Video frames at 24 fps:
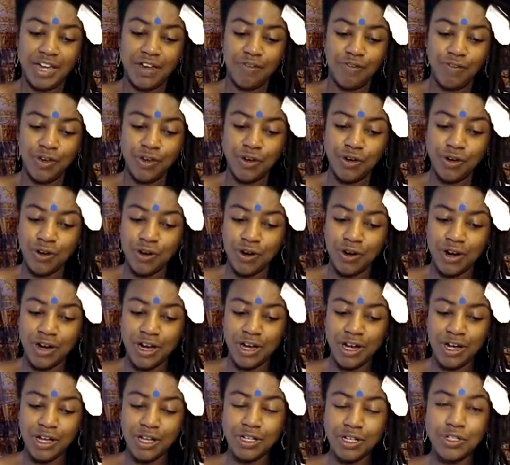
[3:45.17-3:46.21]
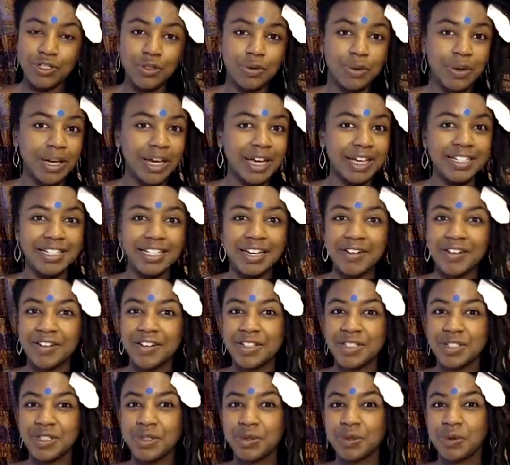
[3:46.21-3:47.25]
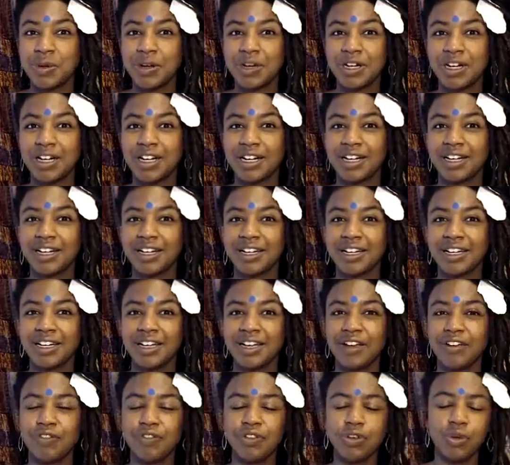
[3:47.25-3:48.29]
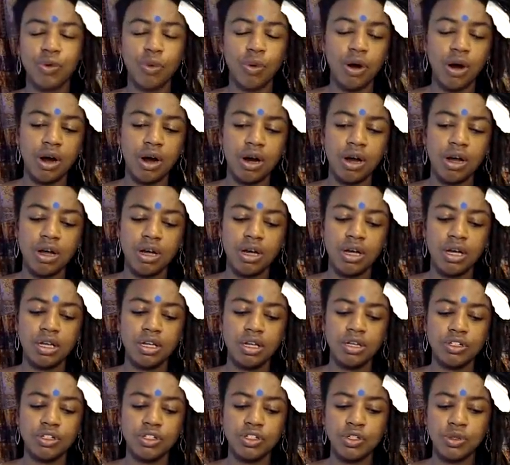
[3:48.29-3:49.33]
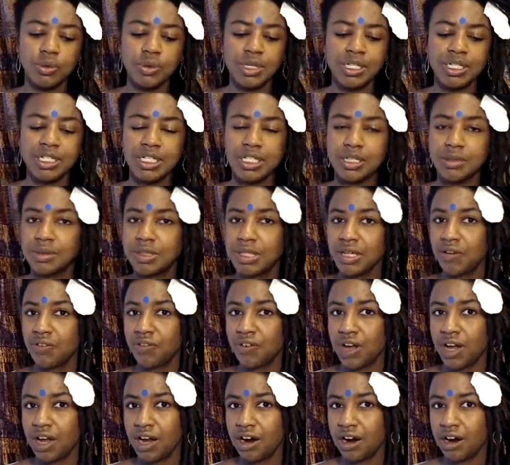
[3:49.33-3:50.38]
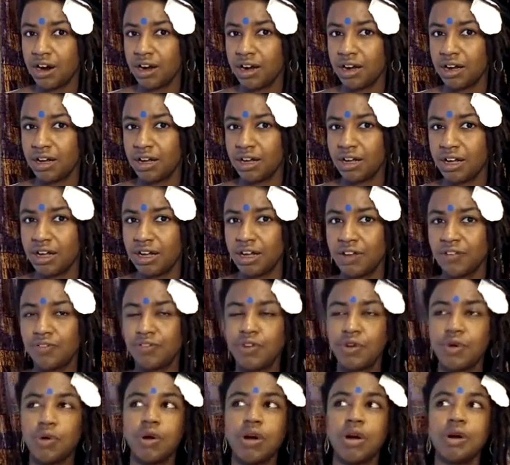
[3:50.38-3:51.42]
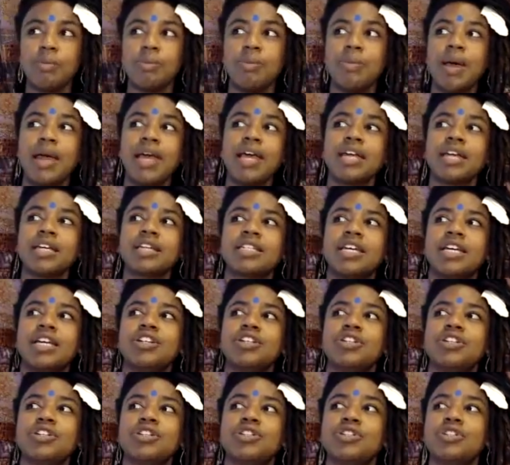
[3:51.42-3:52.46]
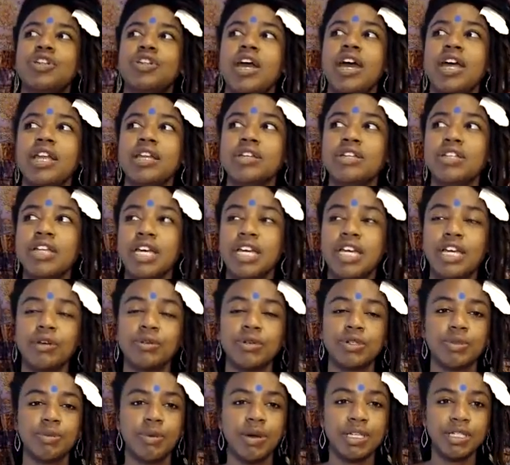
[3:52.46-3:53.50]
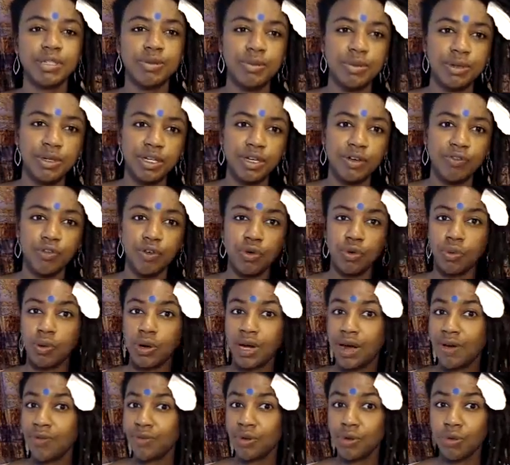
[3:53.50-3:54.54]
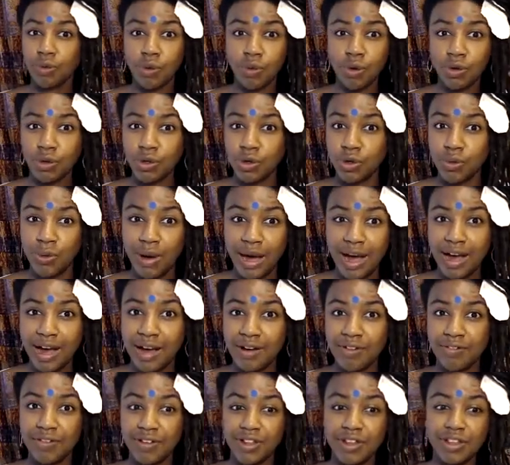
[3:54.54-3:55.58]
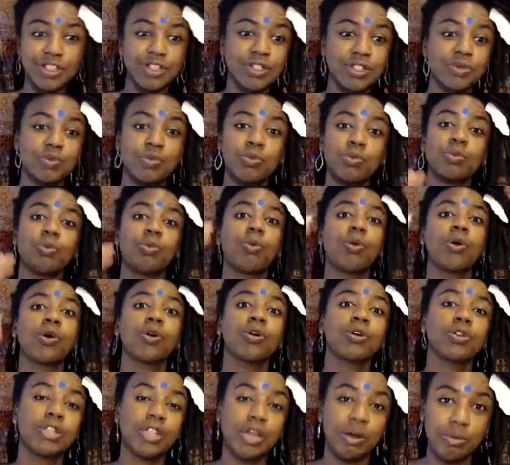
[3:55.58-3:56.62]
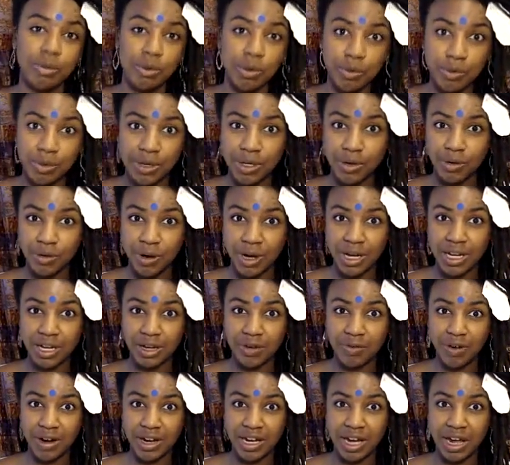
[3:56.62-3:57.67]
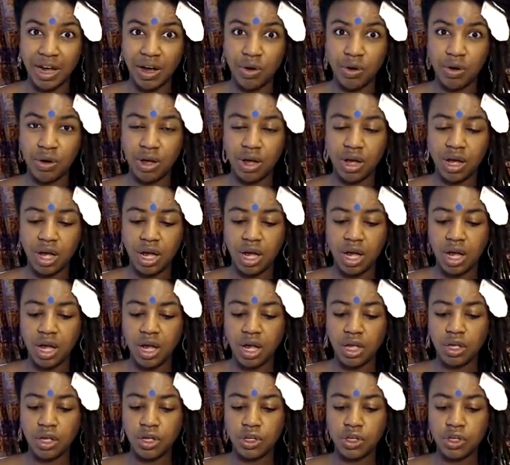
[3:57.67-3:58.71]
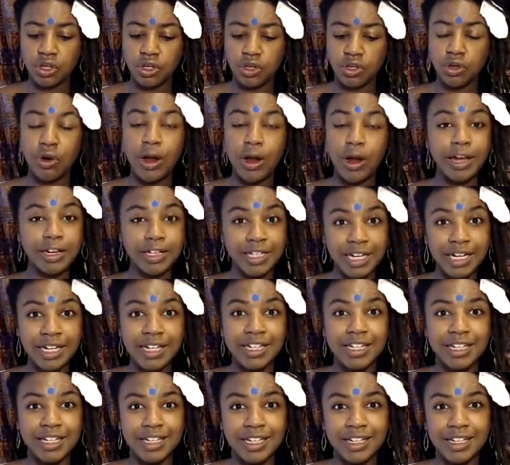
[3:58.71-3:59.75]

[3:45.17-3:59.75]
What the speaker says: you're doing anti-racist work, if you are doing deep self-care, if you are paying attention and taking responsibility for whatever role you have in this world that we're recreating right now, your identity